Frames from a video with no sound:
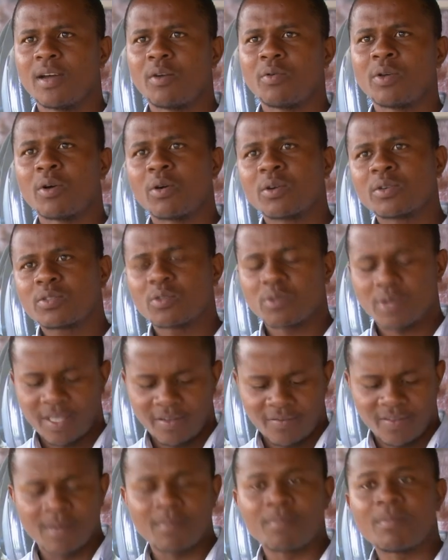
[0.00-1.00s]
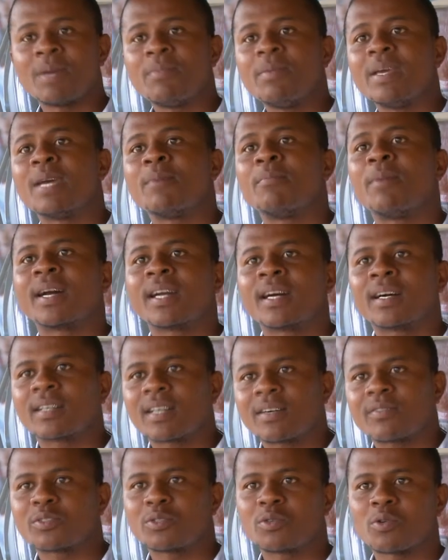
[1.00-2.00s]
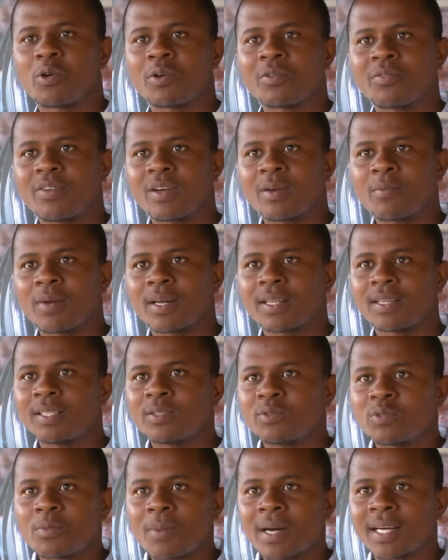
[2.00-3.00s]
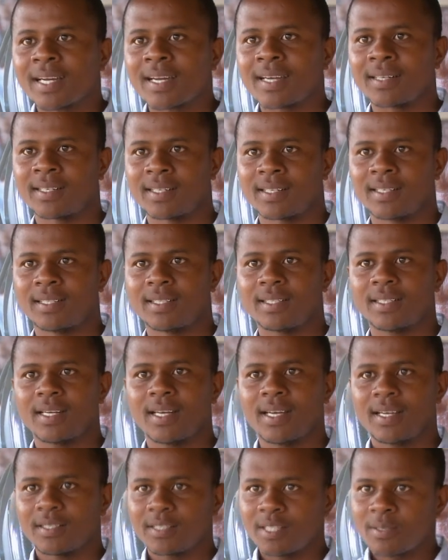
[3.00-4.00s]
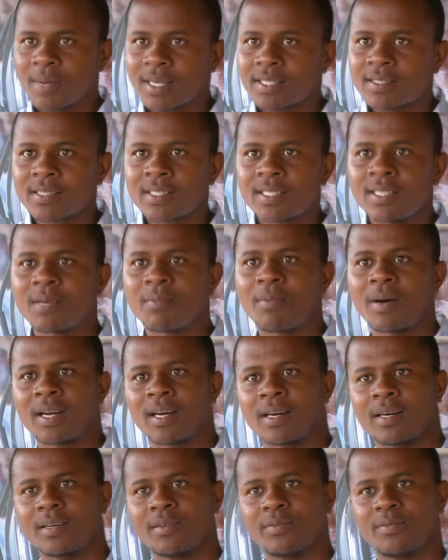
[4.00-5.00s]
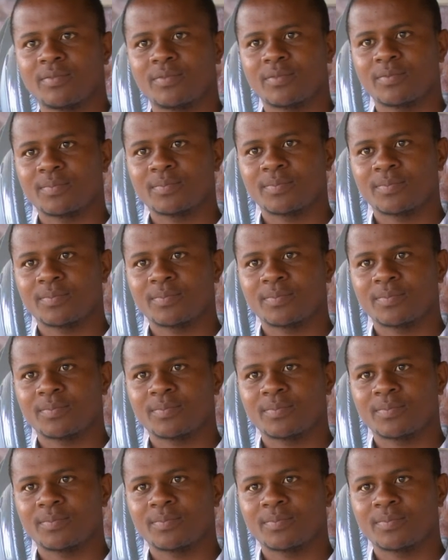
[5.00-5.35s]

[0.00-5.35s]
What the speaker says: We also give them maybe a paragraph to confirm what this woman can read. She must read the paragraph.